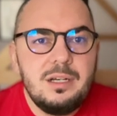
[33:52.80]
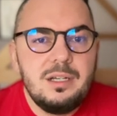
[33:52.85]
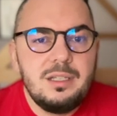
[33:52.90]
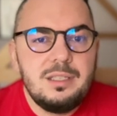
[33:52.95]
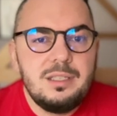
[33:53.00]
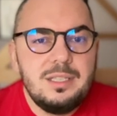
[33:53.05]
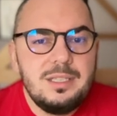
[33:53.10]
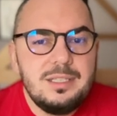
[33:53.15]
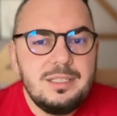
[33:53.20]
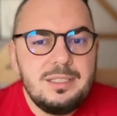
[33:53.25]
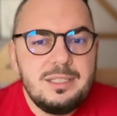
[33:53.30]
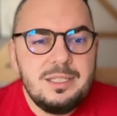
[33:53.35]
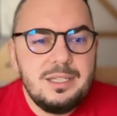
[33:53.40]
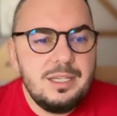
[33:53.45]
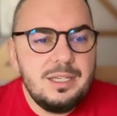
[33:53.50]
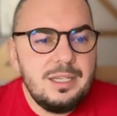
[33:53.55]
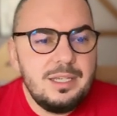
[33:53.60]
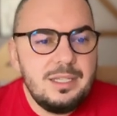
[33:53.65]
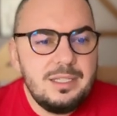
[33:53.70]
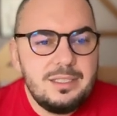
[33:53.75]
This
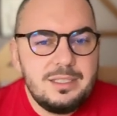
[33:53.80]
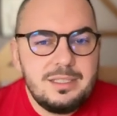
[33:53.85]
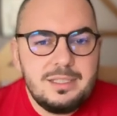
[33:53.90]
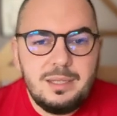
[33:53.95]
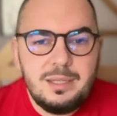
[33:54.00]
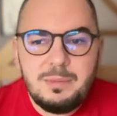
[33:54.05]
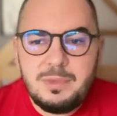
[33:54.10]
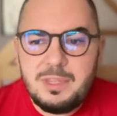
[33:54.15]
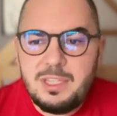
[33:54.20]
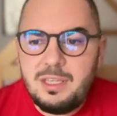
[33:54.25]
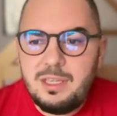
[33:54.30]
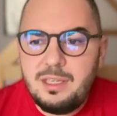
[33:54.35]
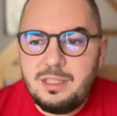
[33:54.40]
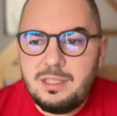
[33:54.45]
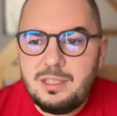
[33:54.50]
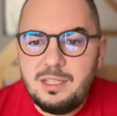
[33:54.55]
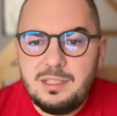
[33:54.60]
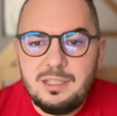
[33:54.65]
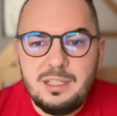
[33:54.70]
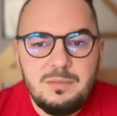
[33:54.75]
is something
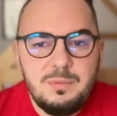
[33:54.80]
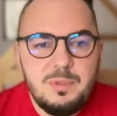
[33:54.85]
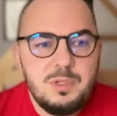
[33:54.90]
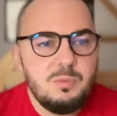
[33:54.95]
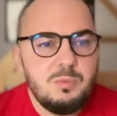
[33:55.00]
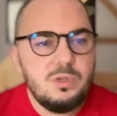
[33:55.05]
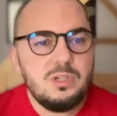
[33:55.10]
that I've been